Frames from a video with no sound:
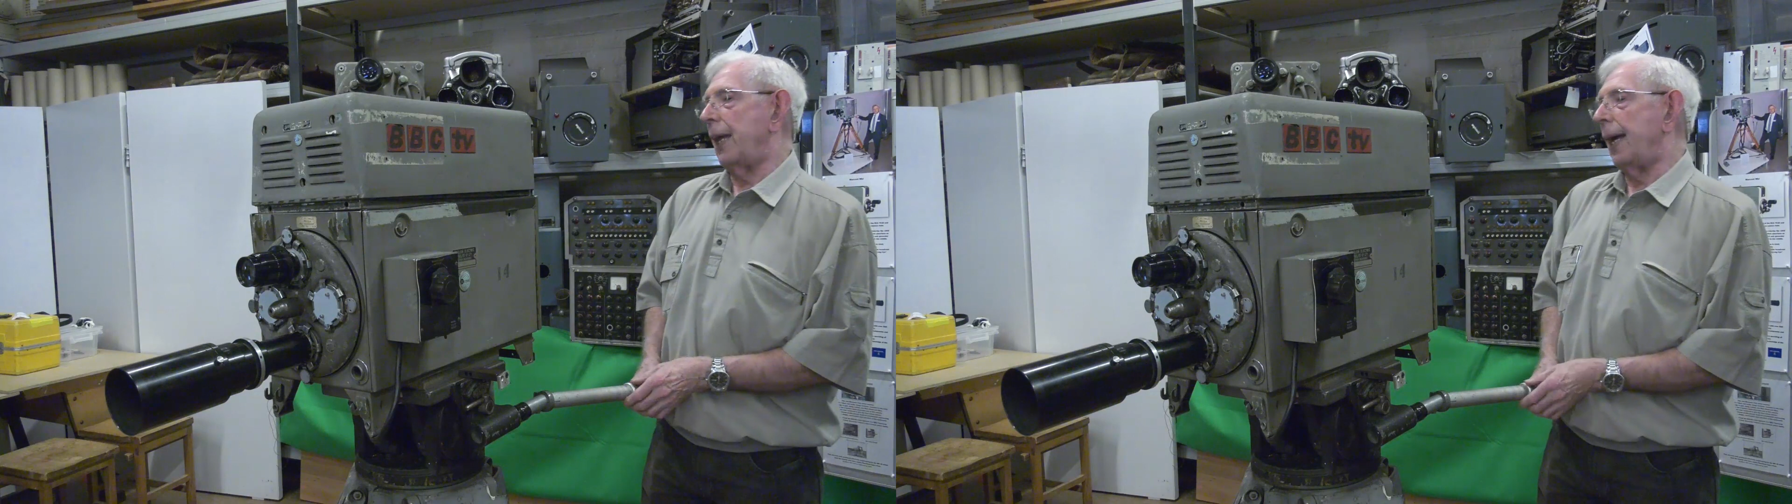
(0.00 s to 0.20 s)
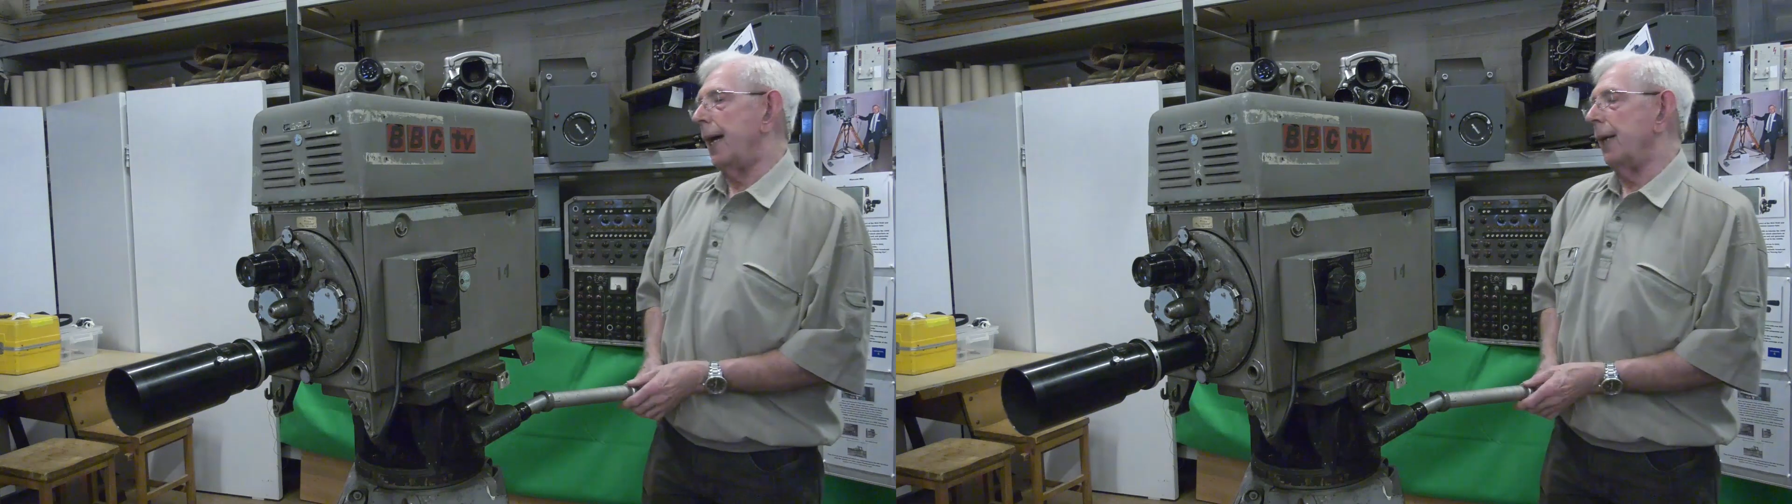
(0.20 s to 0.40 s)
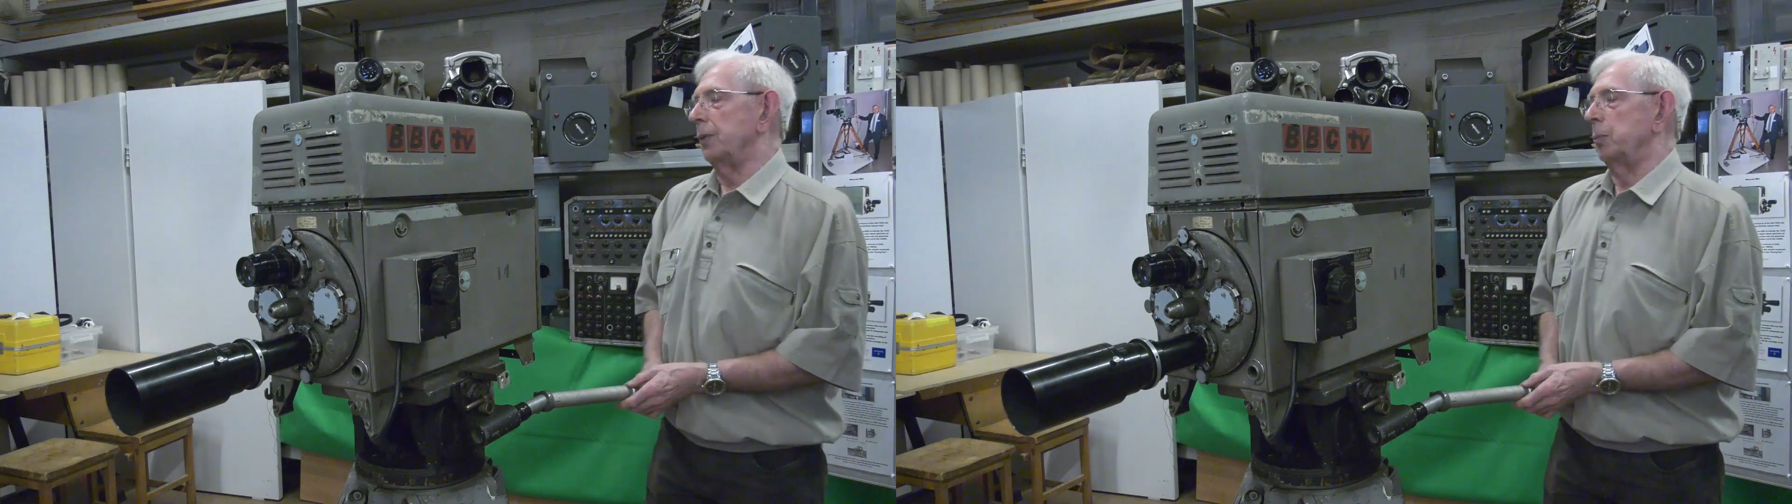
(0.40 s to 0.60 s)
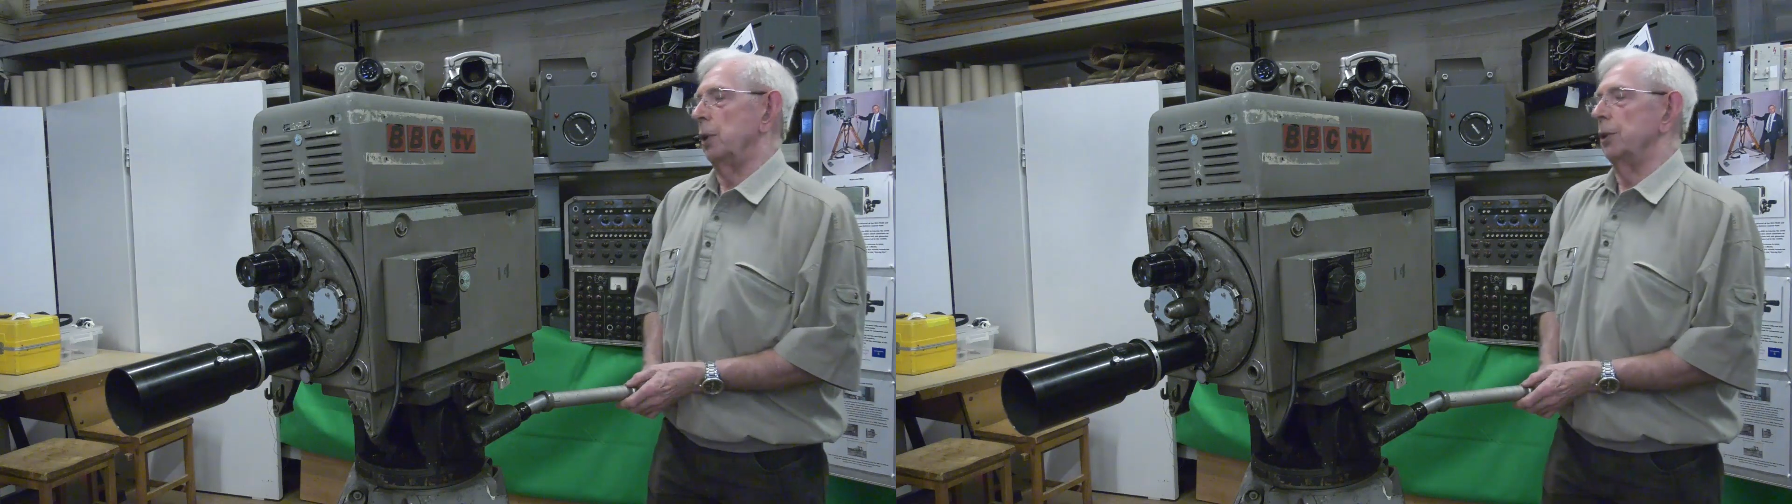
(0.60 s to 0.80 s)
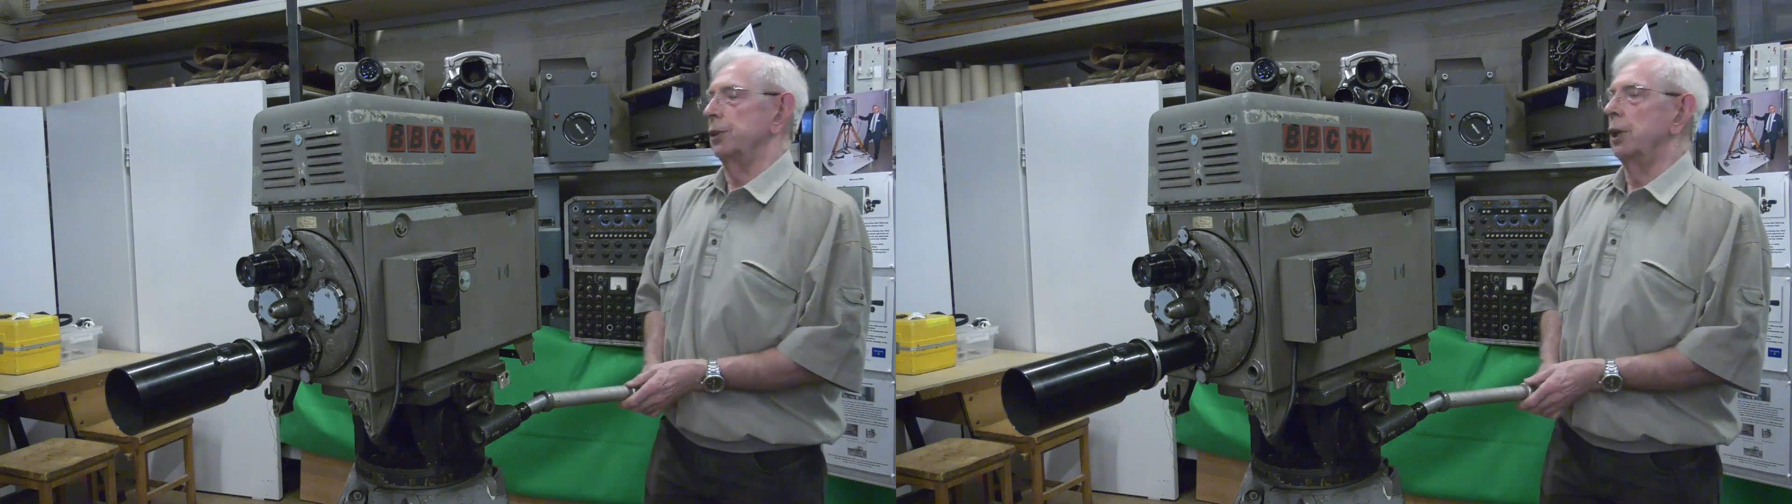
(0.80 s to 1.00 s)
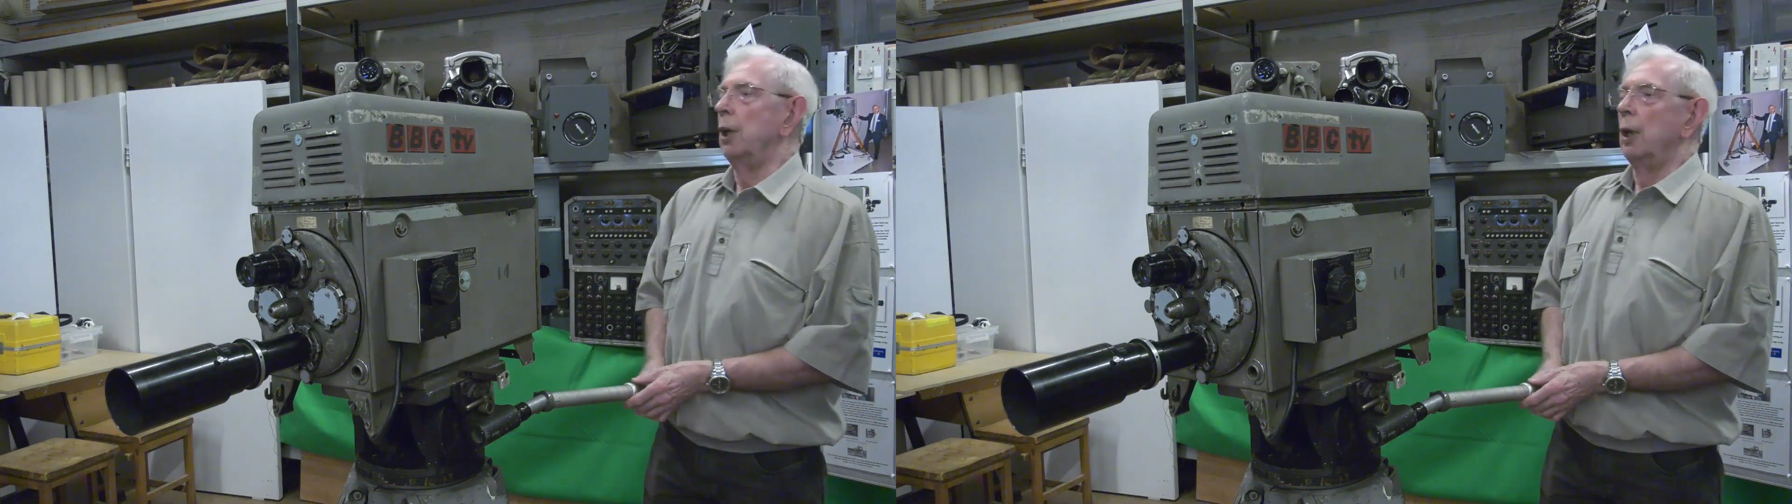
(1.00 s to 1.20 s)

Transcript: they had was